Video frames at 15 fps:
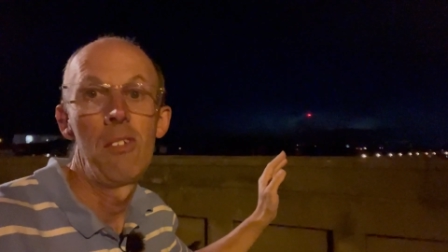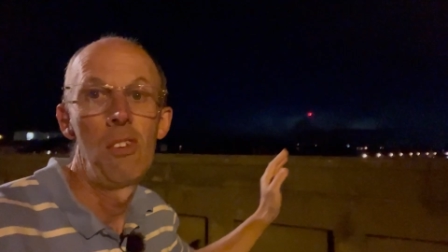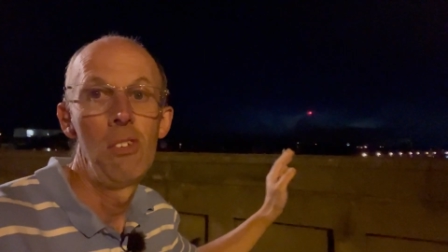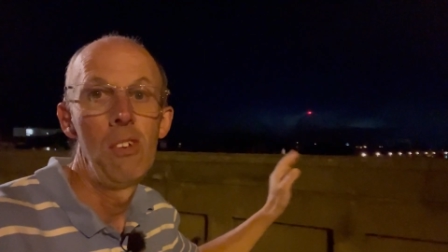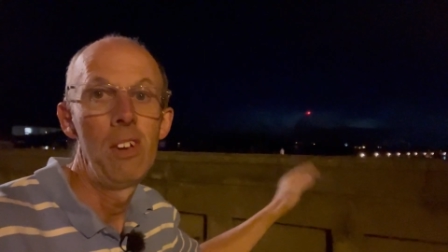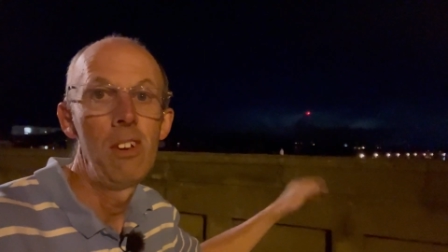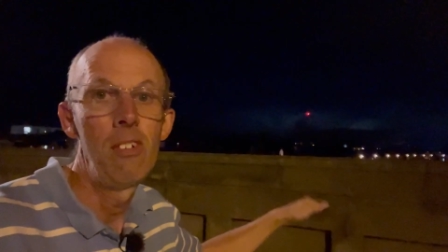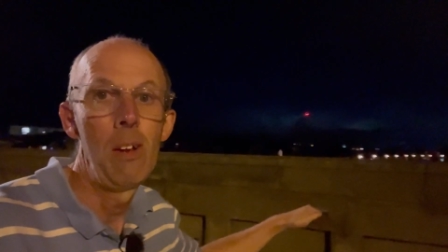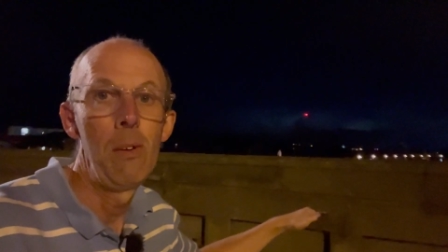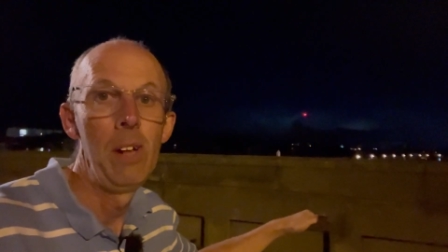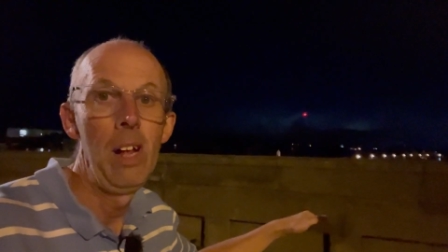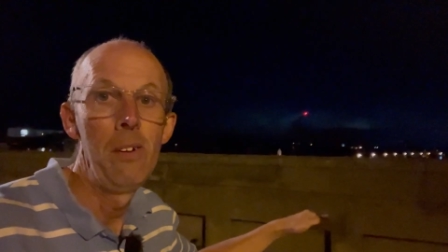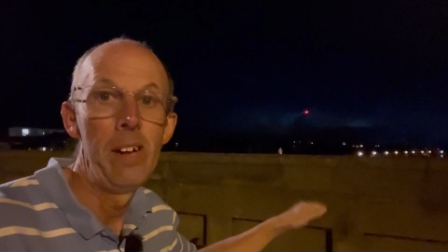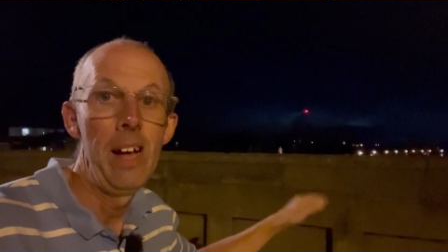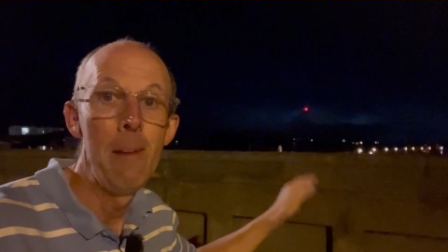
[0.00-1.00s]
the sun is so
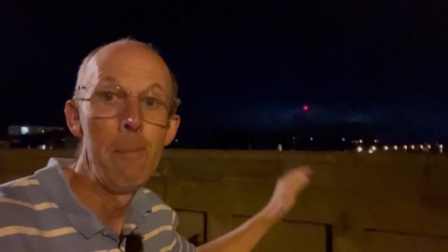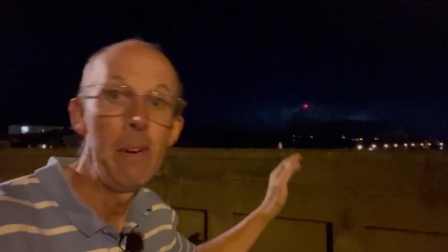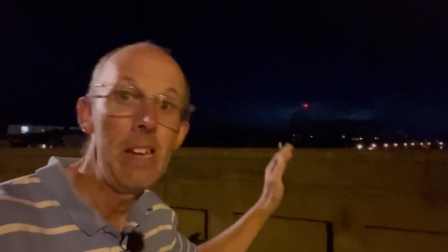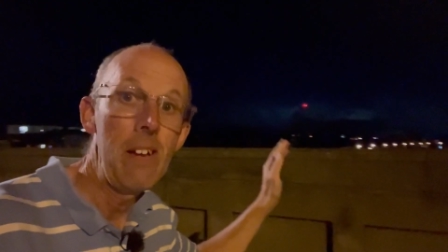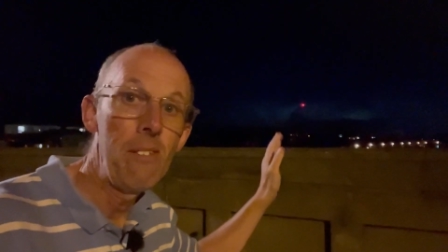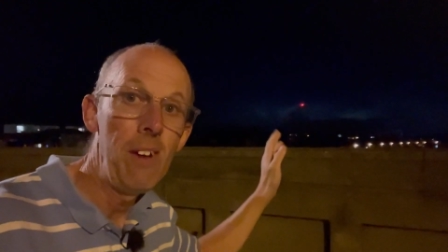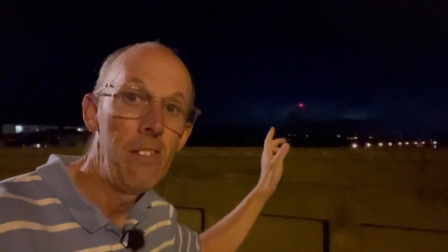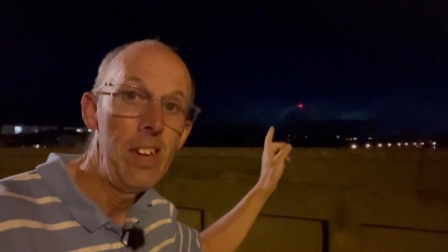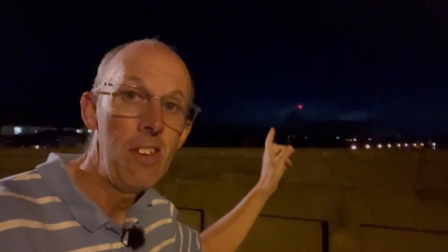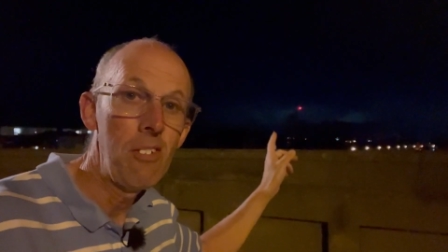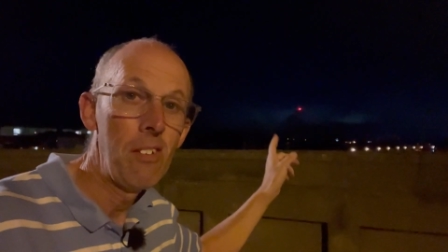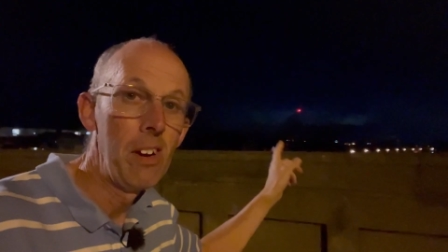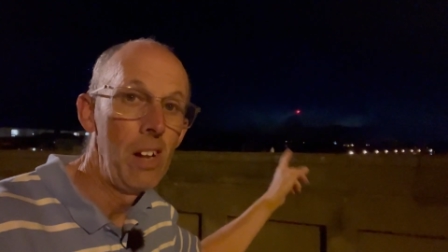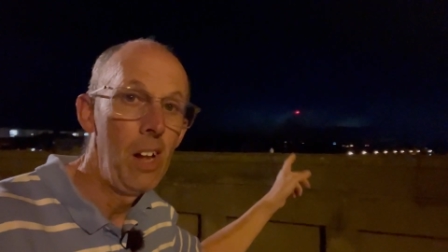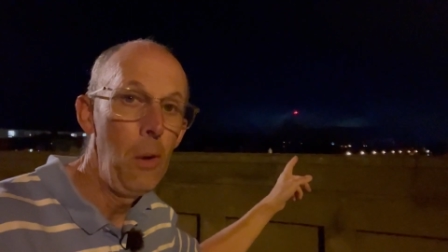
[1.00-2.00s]
low down, but you've got these
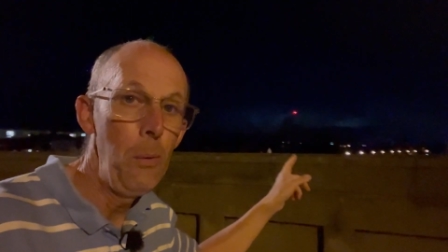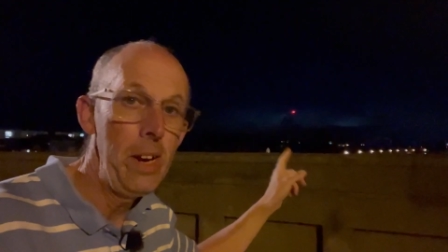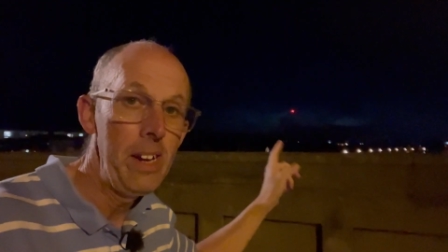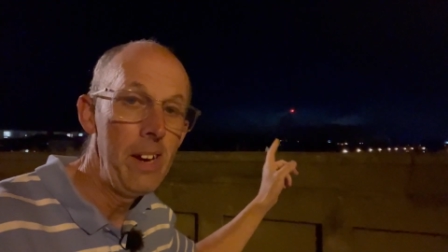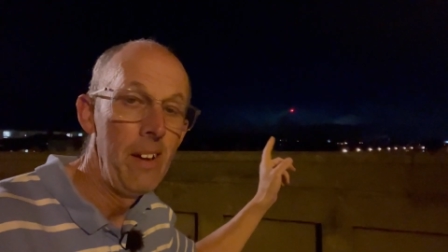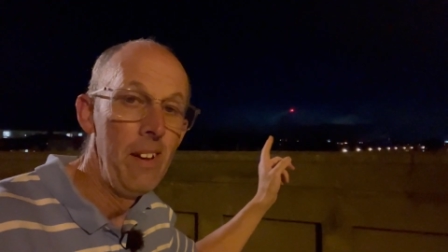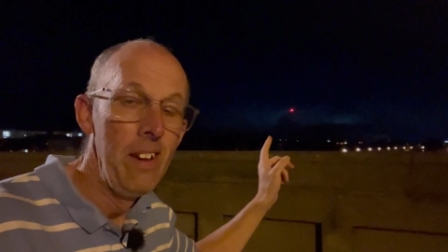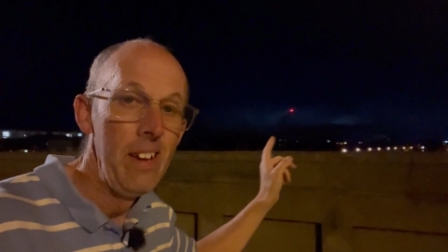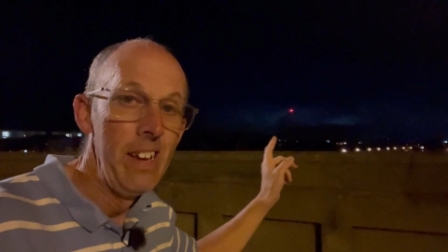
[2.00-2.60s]
glowing